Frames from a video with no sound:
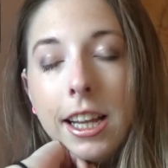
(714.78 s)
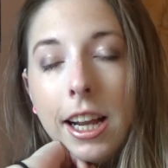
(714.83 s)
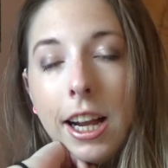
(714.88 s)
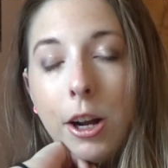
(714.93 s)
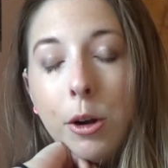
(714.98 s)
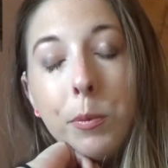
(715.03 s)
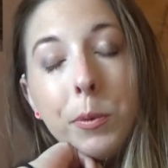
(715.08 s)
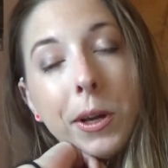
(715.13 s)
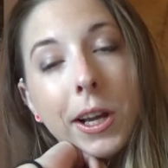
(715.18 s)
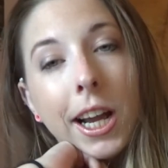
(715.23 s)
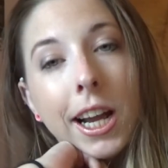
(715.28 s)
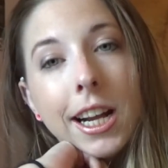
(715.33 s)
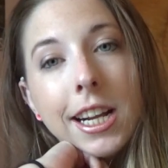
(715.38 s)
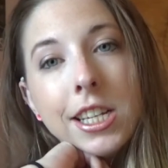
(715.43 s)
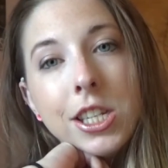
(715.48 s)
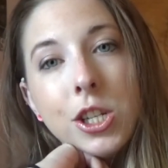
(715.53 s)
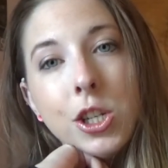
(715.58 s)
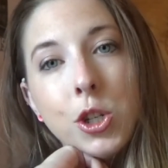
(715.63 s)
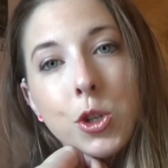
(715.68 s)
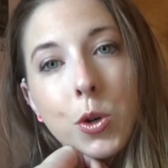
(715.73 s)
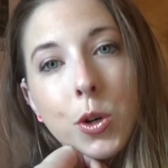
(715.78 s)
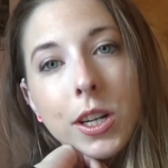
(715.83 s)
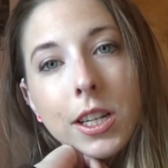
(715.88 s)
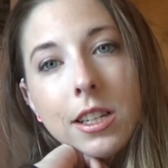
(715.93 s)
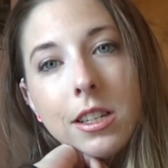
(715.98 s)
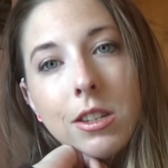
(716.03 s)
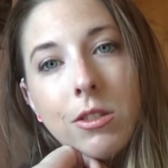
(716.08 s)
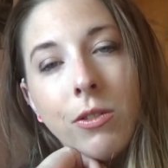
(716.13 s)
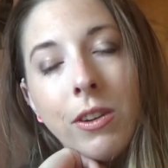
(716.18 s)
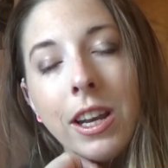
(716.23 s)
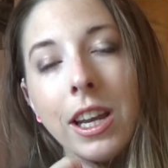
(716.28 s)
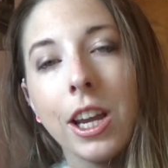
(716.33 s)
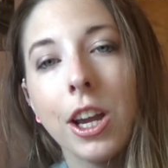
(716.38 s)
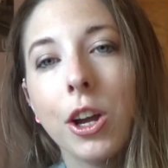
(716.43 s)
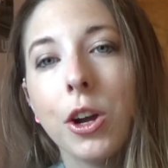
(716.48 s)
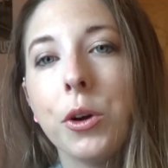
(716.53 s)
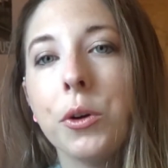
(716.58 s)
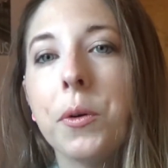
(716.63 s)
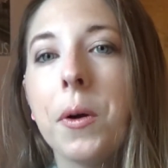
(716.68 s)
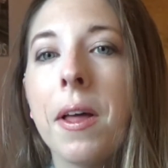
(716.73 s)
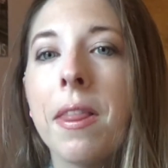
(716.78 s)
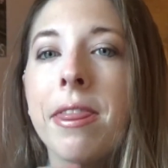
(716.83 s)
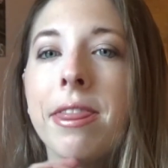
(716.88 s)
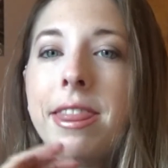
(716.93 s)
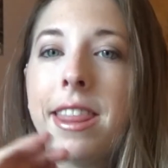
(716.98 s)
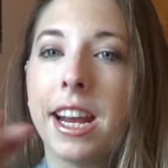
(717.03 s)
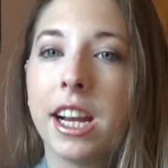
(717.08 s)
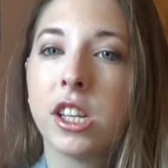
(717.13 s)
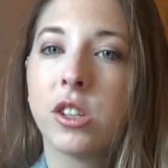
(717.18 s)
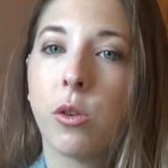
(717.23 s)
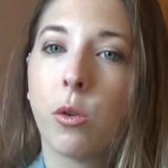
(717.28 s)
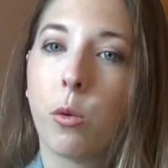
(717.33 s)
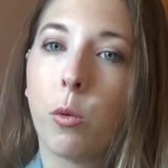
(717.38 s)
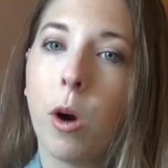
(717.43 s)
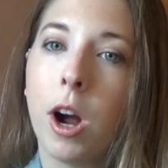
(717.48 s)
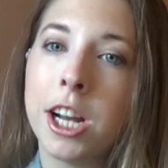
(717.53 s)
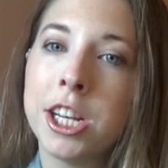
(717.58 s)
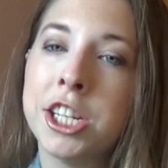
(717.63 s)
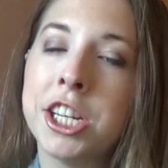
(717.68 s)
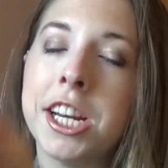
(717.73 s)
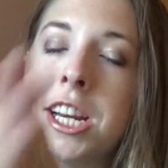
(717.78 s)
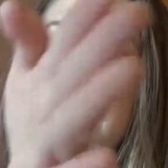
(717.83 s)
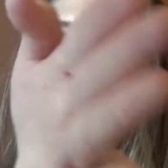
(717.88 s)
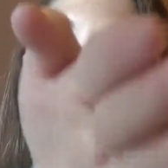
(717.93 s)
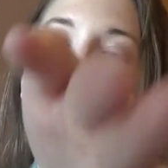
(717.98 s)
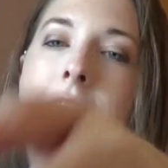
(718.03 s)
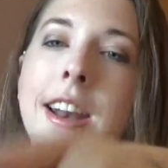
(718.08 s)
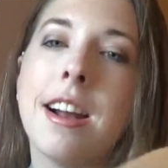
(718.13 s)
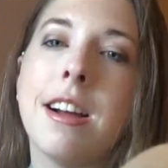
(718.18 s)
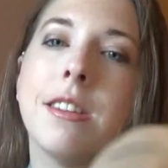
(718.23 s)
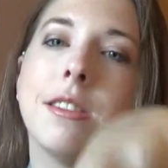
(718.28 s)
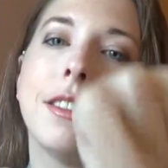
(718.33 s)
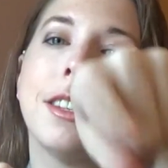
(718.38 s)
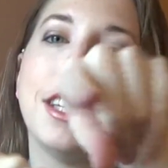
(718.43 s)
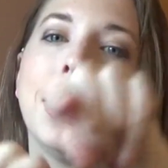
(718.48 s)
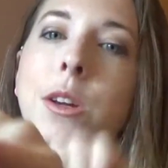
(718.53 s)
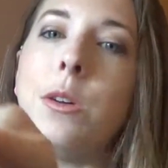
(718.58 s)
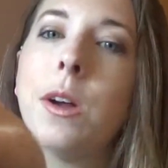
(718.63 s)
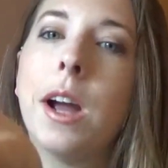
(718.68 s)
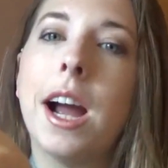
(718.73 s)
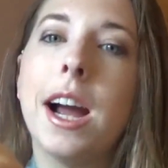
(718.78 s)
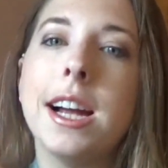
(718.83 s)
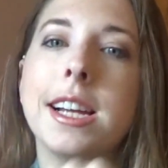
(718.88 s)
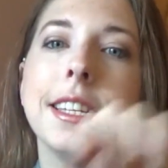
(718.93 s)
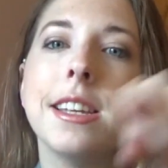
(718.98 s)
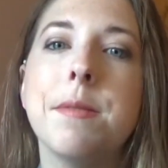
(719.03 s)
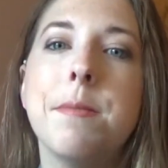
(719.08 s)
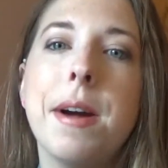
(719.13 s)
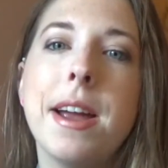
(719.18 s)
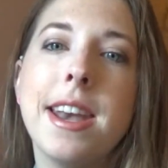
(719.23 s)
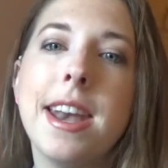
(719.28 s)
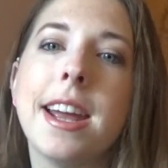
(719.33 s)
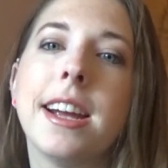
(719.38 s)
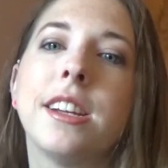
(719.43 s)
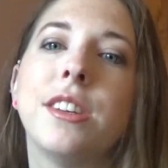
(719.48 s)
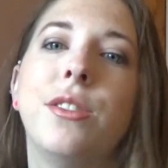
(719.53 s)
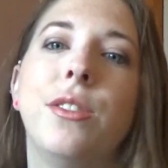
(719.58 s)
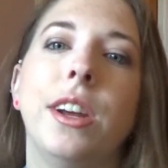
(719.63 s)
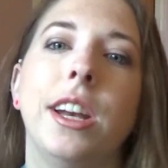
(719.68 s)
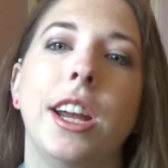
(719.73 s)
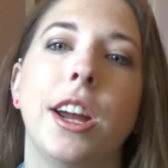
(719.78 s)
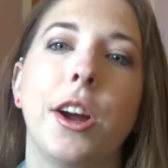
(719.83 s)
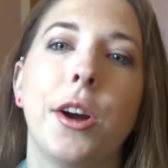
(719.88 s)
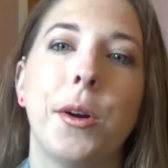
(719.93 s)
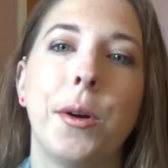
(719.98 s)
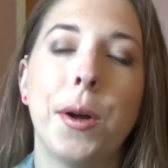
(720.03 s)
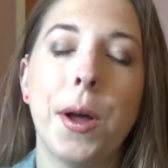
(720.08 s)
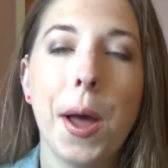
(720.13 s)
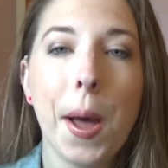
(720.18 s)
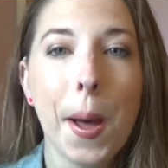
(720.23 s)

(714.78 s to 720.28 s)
hope you guys enjoyed this video. Thanks for watching, and I'll see you guys in my next video.